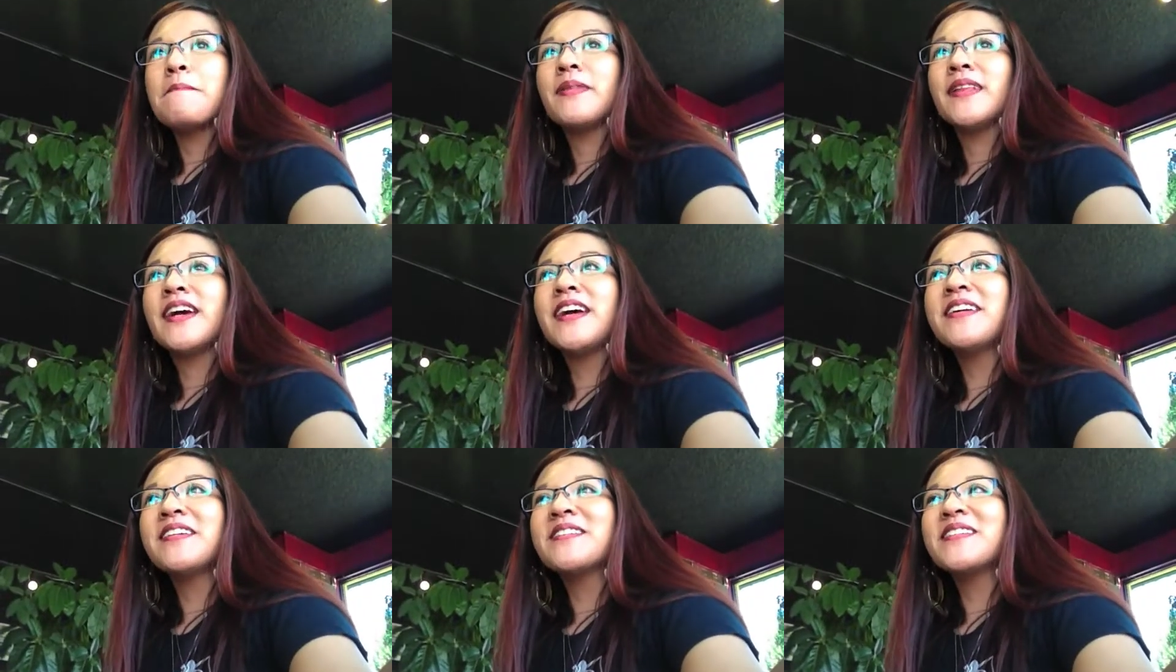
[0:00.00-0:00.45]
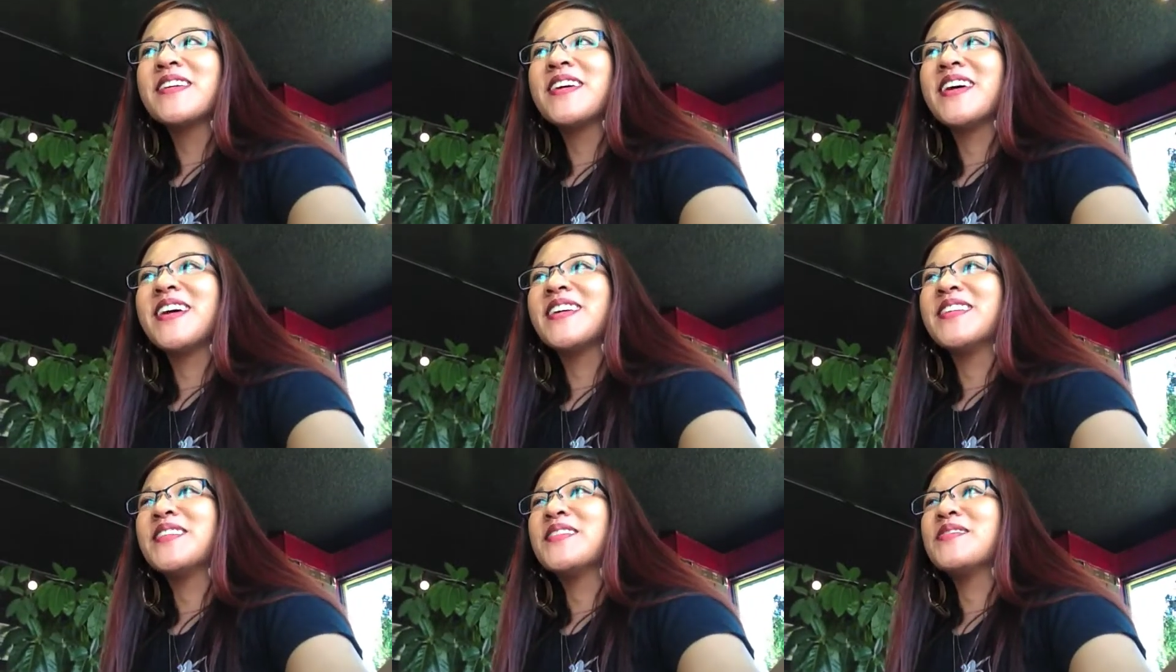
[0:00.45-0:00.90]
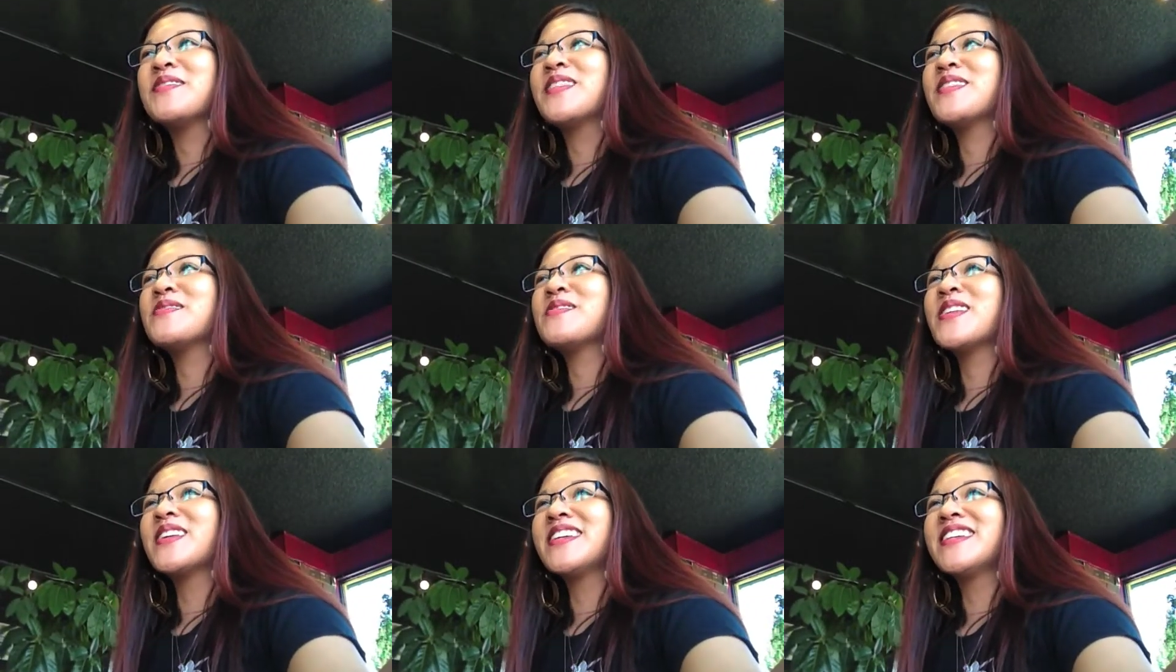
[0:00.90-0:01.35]
later on, we
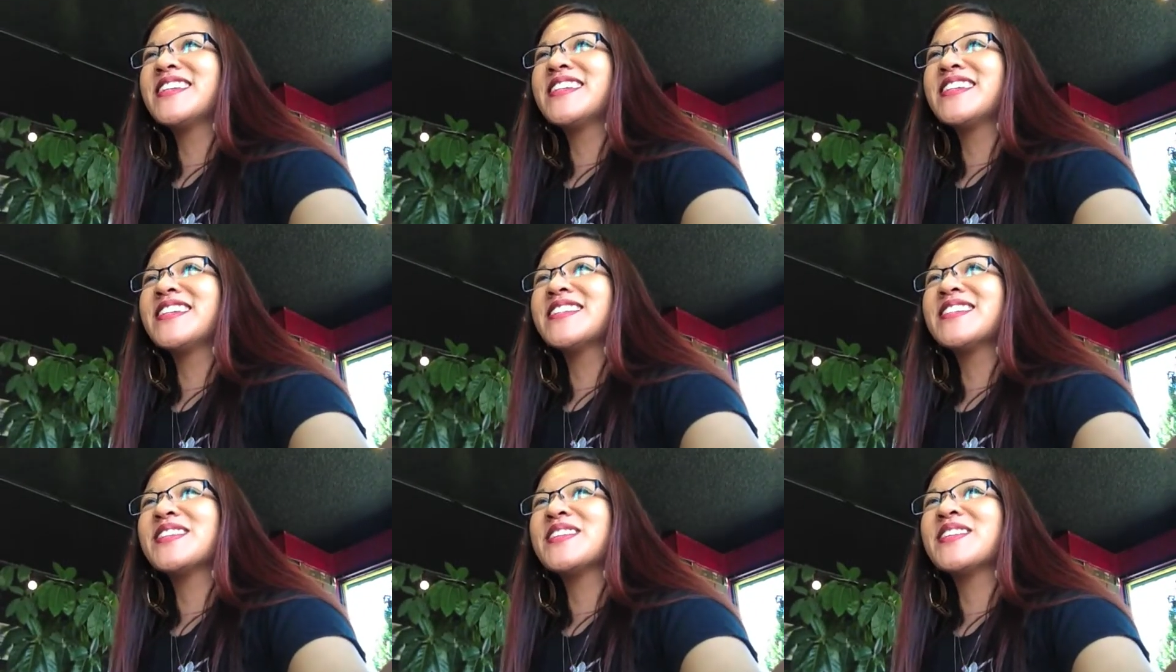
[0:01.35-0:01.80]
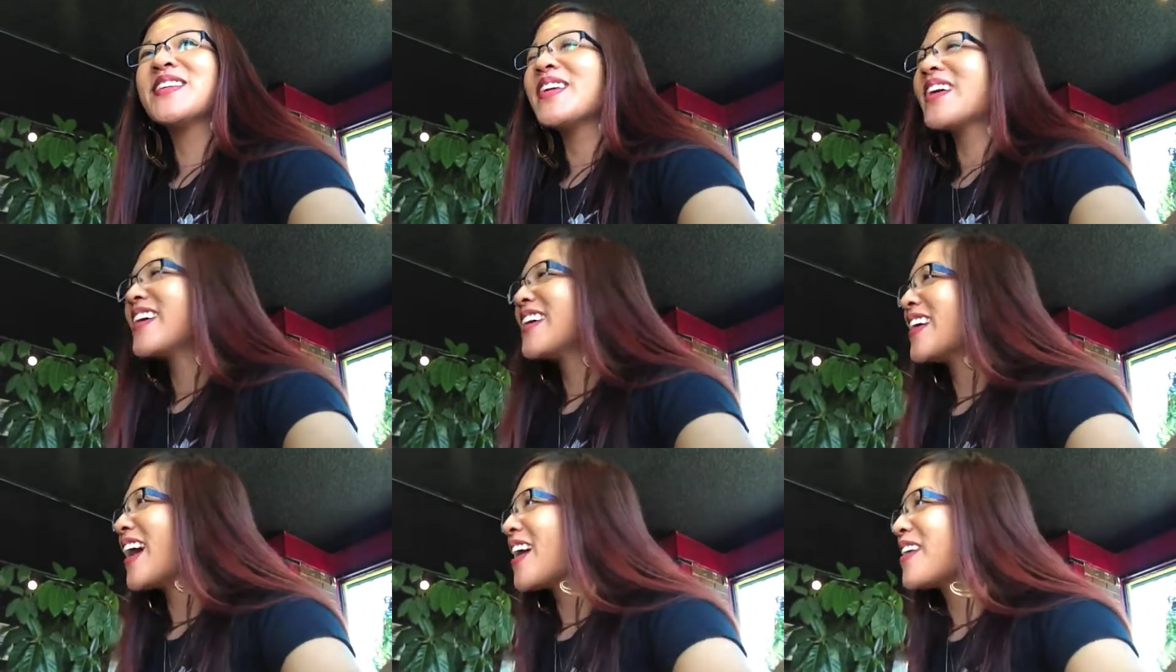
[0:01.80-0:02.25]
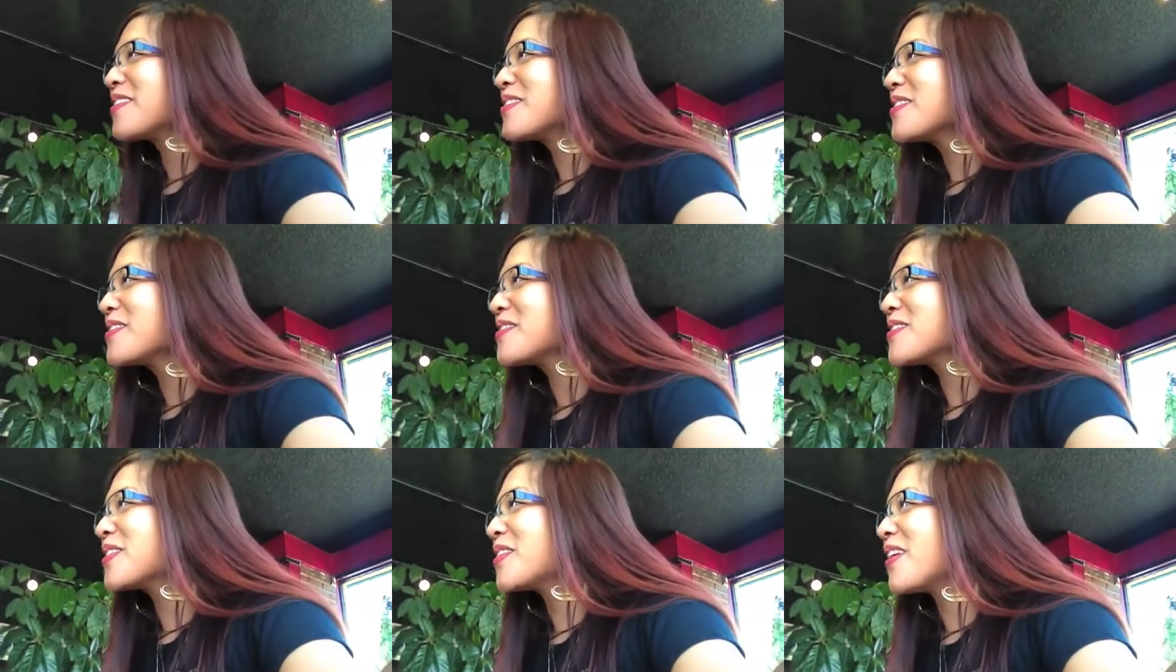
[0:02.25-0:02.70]
run into, I don't
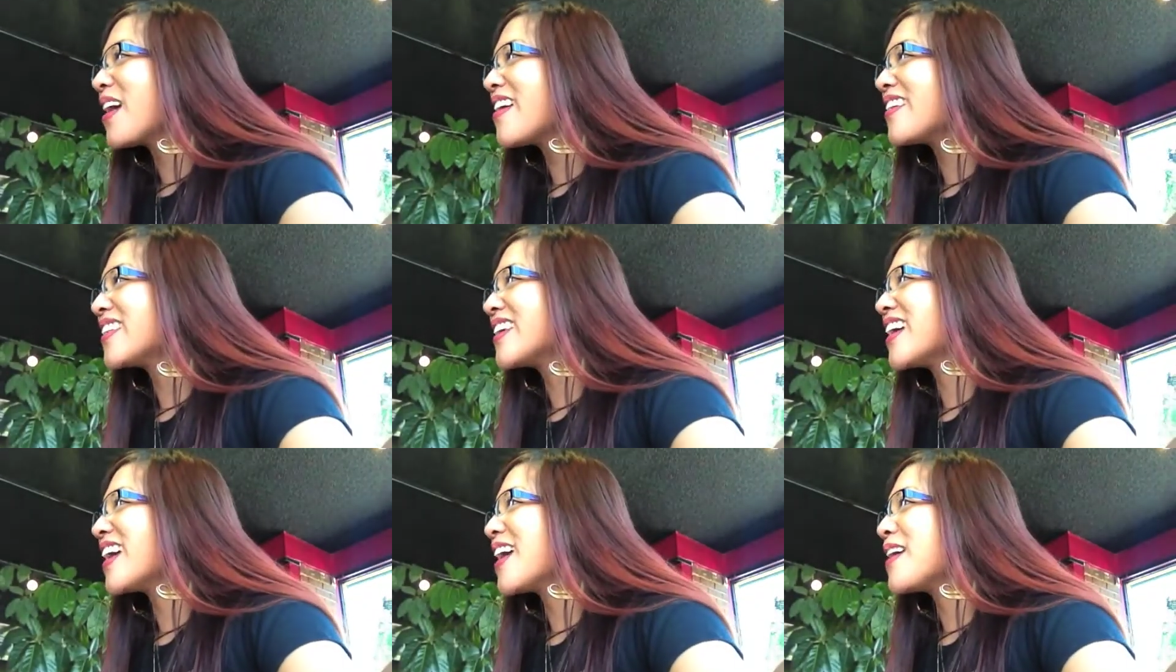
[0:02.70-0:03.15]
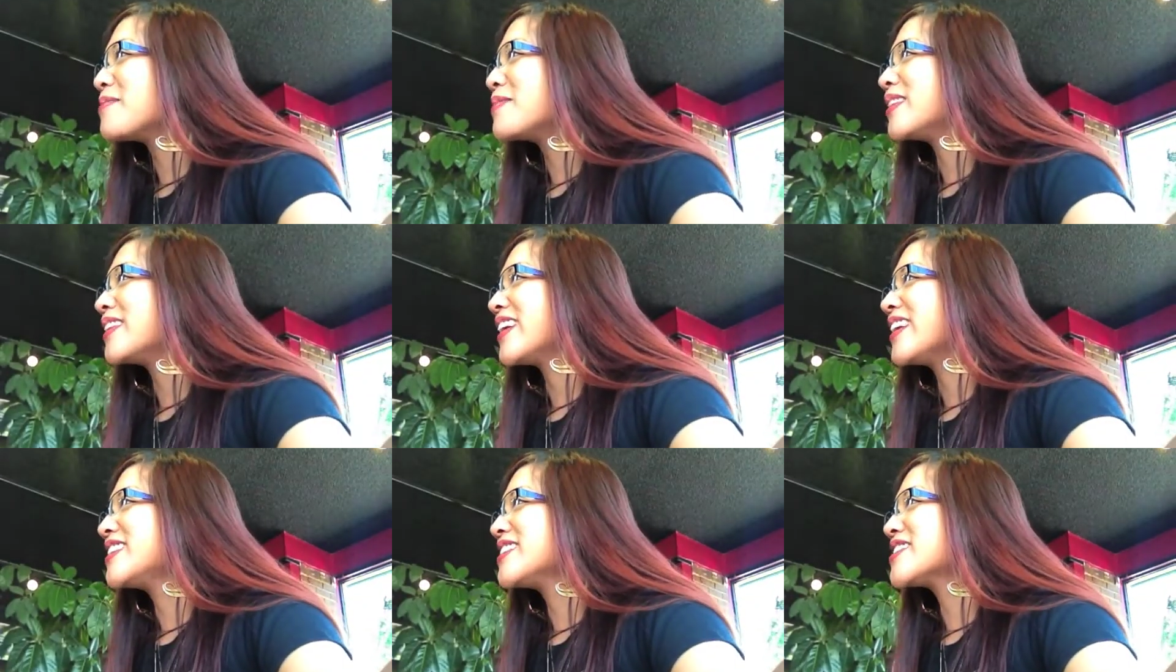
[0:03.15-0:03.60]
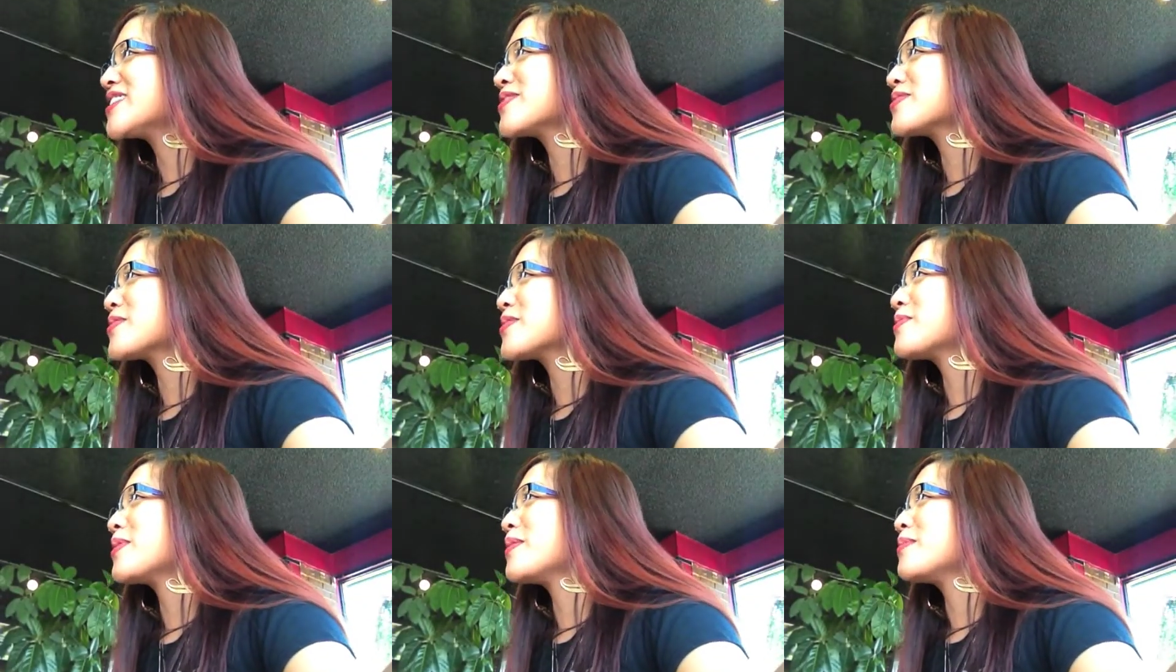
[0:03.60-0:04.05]
even know how that happened. I just
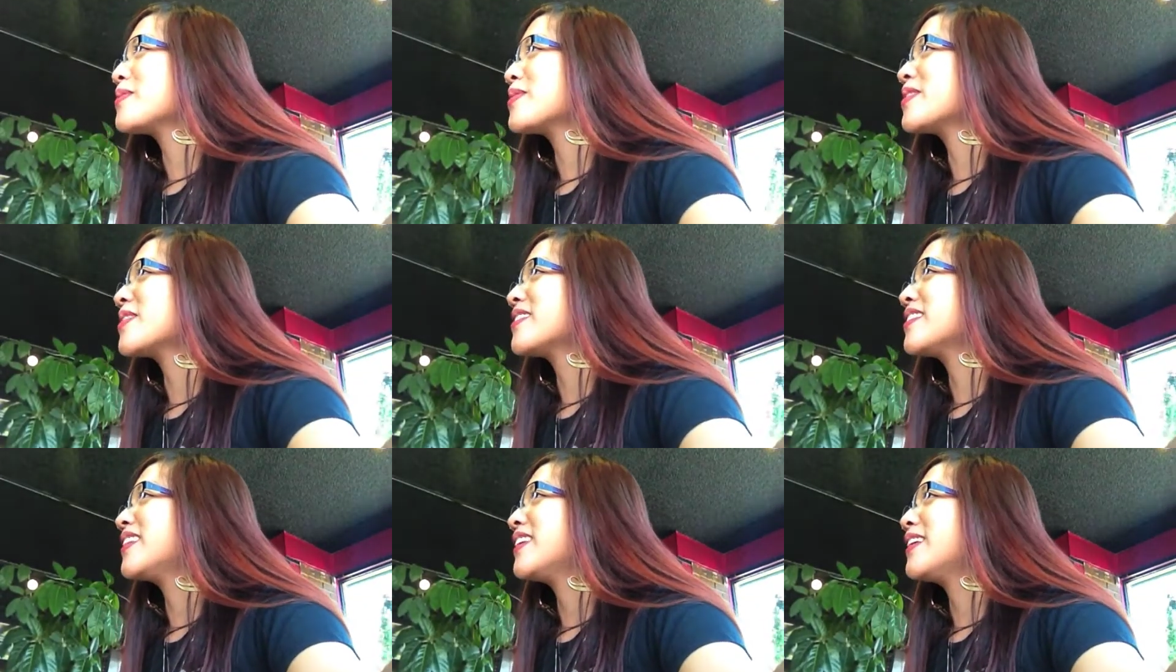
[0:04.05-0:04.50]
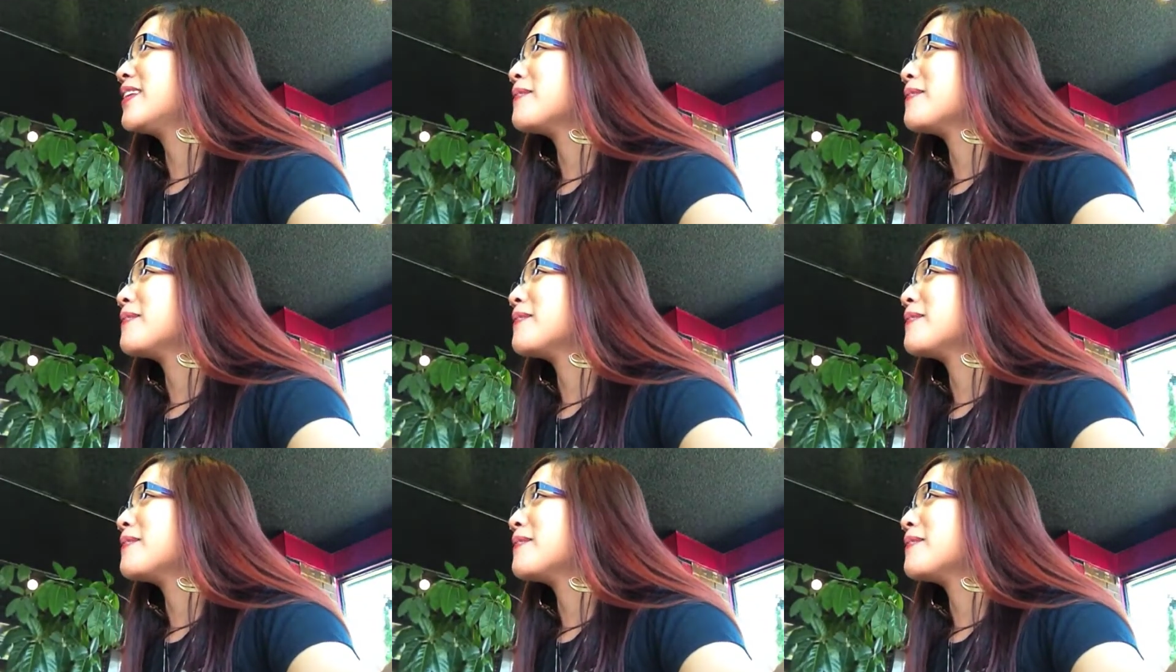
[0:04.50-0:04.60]
remember,